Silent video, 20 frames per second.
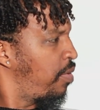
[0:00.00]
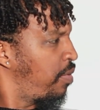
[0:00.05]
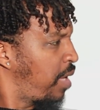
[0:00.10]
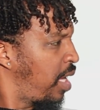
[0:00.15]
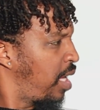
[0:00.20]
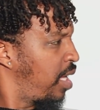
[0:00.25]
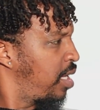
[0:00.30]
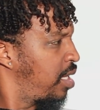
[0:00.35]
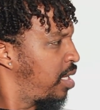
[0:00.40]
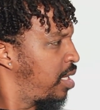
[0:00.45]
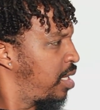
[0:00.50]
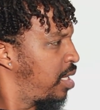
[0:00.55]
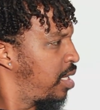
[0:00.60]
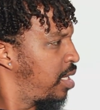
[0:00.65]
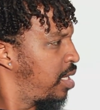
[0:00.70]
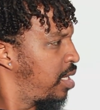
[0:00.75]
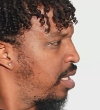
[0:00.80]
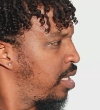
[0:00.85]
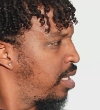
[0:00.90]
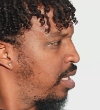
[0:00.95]
rock or
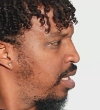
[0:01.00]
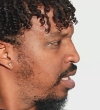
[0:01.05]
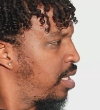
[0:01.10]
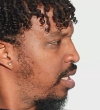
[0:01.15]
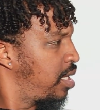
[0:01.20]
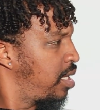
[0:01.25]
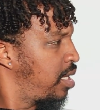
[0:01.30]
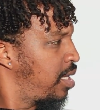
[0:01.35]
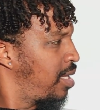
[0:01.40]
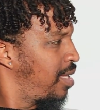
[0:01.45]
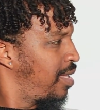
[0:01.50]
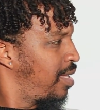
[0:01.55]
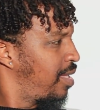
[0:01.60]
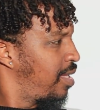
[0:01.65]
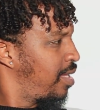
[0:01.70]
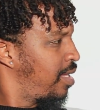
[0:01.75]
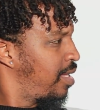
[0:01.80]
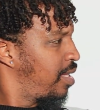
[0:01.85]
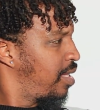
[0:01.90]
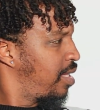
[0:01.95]
to
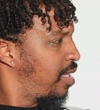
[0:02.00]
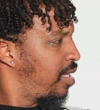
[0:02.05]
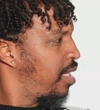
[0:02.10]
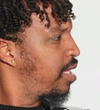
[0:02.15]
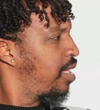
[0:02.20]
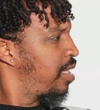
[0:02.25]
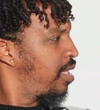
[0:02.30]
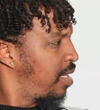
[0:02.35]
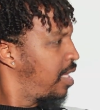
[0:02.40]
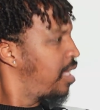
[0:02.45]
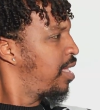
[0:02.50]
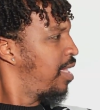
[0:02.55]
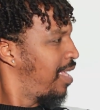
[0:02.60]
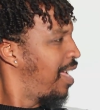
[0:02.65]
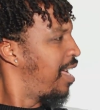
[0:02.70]
bang your head rock type thing.